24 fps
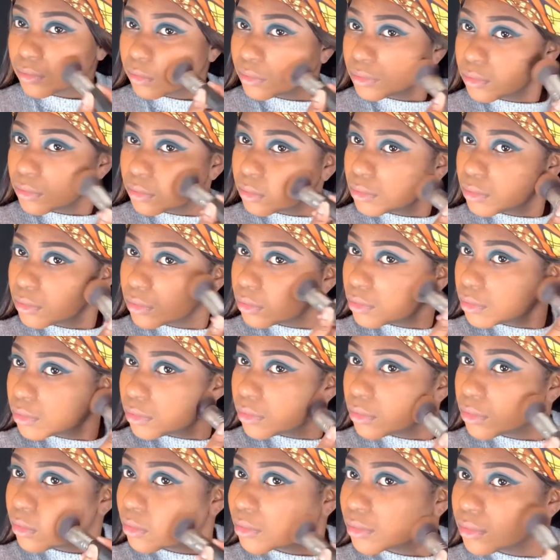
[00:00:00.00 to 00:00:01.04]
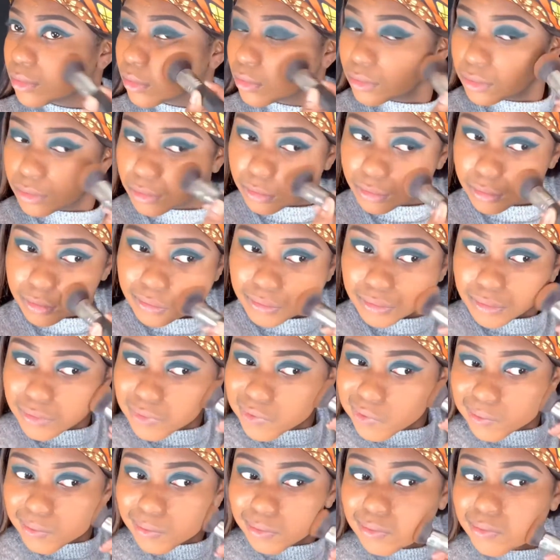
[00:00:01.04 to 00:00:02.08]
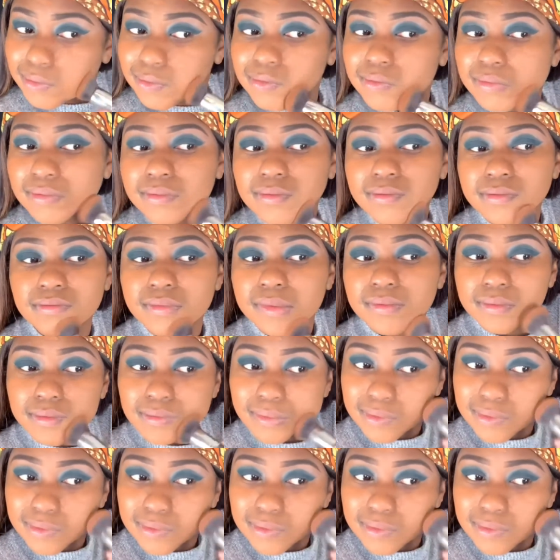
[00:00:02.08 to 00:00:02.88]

I got it from, I think, like Alyssa Ashley video.